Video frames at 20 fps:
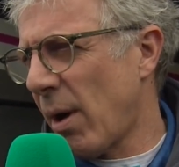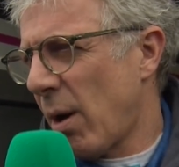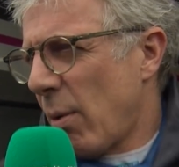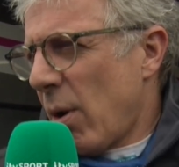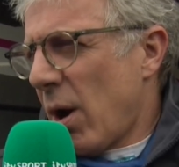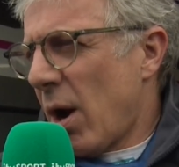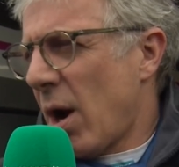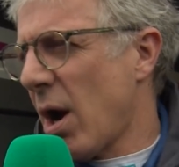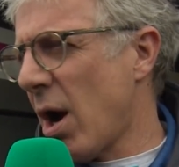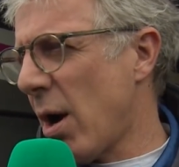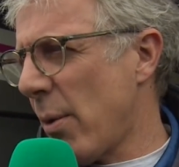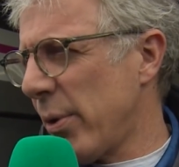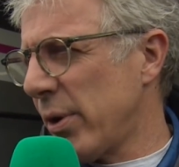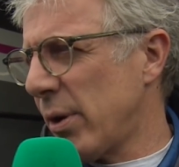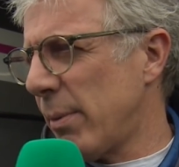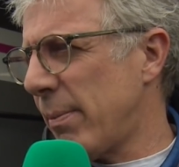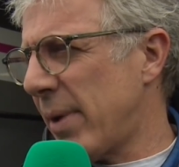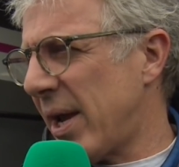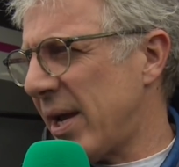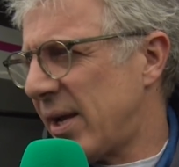I
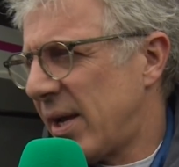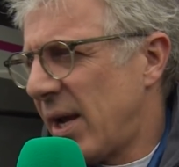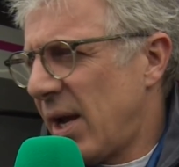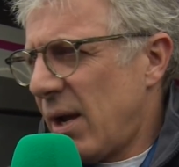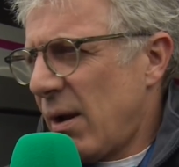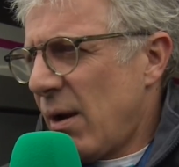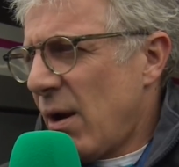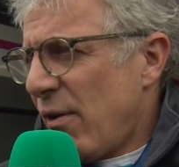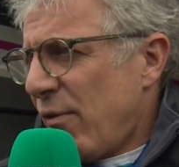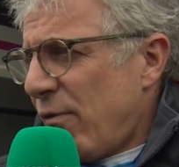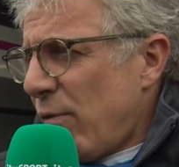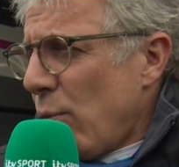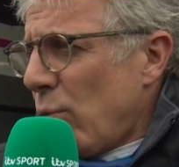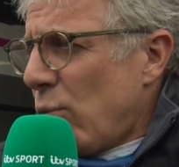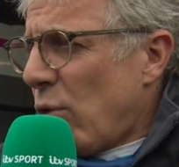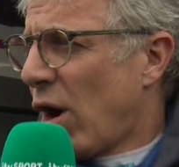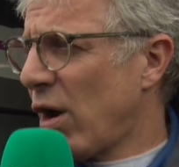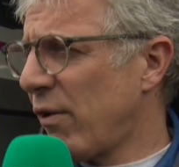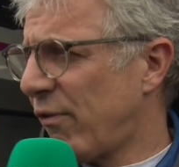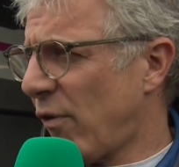want to make it
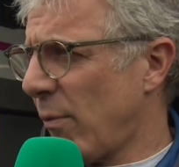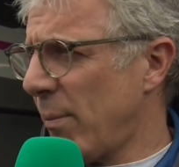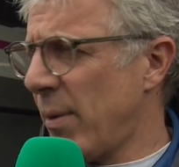right for